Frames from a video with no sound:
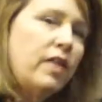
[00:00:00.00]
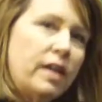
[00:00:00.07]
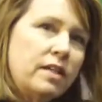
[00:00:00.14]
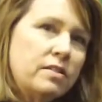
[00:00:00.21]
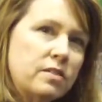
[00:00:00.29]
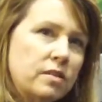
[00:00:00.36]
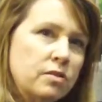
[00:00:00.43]

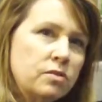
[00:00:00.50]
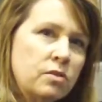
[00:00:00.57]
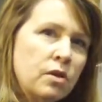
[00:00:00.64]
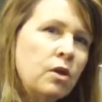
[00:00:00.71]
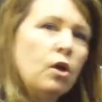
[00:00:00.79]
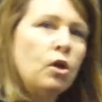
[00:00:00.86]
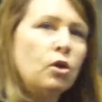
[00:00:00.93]
phases,
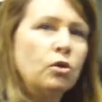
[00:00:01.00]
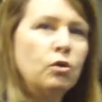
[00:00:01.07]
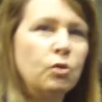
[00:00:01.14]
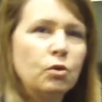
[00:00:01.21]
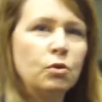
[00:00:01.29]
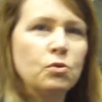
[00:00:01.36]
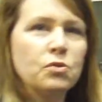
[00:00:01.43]

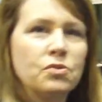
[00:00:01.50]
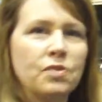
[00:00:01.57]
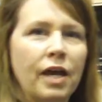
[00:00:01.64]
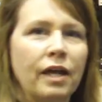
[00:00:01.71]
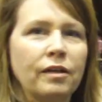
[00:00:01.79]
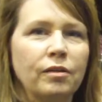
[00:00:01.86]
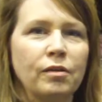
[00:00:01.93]
you
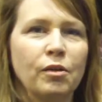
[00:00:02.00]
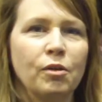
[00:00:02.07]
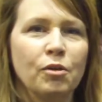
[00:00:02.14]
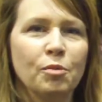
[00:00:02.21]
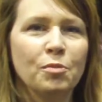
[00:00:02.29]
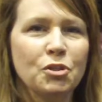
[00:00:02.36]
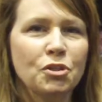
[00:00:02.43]
set
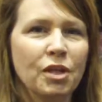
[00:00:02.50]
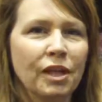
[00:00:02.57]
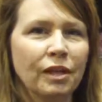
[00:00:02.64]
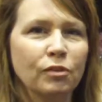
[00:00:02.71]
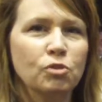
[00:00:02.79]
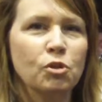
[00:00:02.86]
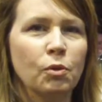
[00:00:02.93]
the
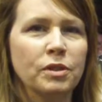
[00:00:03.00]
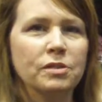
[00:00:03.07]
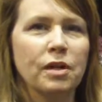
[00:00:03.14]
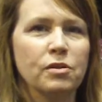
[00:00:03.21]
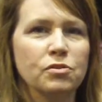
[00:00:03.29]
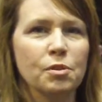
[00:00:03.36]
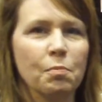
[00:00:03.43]
machine so it
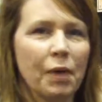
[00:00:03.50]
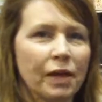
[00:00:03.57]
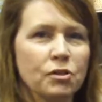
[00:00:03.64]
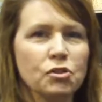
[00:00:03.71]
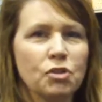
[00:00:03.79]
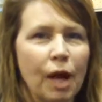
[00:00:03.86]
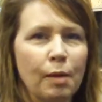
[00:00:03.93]
does the
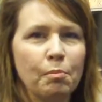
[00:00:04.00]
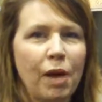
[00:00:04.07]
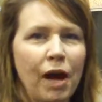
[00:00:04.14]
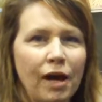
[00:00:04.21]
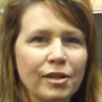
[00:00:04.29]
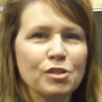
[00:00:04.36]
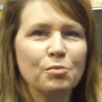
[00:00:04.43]
best job
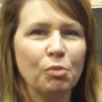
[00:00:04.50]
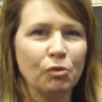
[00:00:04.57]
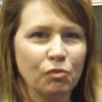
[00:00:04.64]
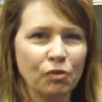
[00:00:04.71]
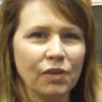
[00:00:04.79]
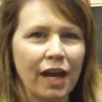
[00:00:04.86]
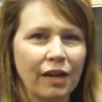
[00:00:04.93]
possible
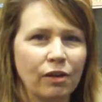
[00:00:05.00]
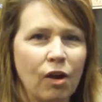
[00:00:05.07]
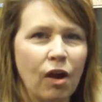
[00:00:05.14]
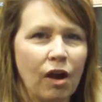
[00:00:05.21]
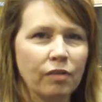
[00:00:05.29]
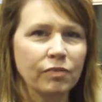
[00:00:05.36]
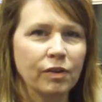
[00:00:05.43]
for that
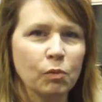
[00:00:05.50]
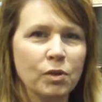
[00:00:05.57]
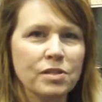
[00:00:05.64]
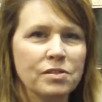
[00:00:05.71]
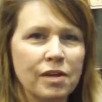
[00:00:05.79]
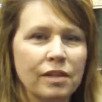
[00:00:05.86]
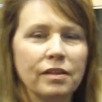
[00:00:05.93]
coffee. We
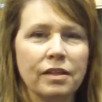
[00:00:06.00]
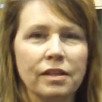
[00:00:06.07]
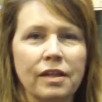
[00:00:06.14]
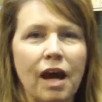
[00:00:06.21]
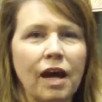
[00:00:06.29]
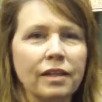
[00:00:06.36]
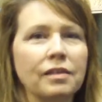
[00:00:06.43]
say that it
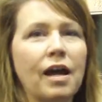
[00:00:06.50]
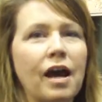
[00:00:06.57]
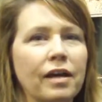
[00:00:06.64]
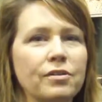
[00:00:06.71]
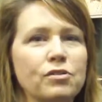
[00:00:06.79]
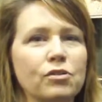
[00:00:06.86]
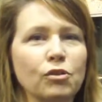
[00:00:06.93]

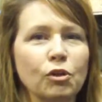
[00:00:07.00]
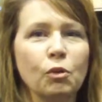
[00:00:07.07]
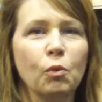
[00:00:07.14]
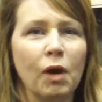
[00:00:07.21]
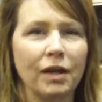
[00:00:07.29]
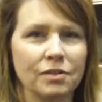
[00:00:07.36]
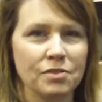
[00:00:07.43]
unlocks the
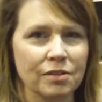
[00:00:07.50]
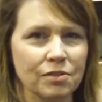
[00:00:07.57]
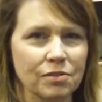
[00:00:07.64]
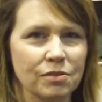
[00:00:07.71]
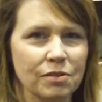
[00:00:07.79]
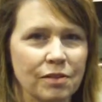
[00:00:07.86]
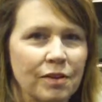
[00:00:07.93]

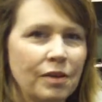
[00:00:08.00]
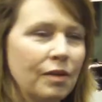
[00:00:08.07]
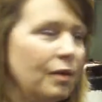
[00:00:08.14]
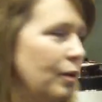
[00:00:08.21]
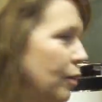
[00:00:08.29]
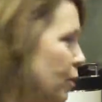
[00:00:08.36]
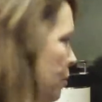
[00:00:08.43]
nuances.
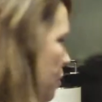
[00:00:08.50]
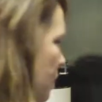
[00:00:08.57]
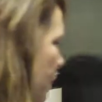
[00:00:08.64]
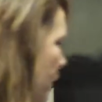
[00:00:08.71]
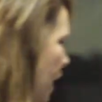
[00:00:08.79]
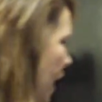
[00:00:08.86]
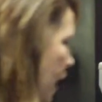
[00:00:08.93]

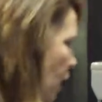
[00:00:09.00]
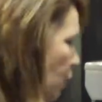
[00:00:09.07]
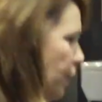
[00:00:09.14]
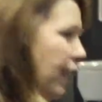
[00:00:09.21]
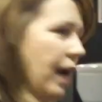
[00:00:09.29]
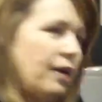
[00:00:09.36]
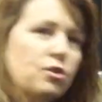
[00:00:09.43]
How
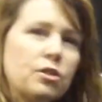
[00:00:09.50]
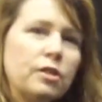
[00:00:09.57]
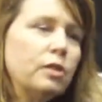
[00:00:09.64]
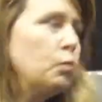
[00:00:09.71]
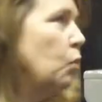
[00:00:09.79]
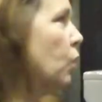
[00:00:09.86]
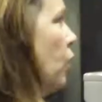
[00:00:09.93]
it
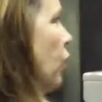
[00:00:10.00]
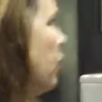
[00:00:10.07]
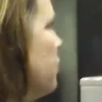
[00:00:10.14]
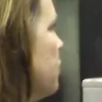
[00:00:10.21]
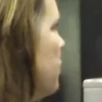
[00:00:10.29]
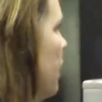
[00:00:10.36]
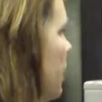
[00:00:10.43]
actually
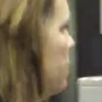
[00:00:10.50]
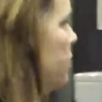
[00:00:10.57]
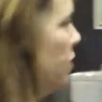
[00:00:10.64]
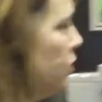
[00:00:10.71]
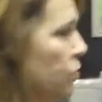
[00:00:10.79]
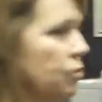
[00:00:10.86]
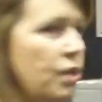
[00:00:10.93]
works is
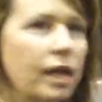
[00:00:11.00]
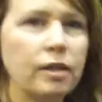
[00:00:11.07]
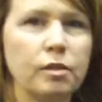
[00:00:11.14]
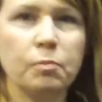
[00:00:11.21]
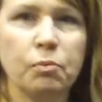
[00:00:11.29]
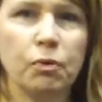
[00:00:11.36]
that you take the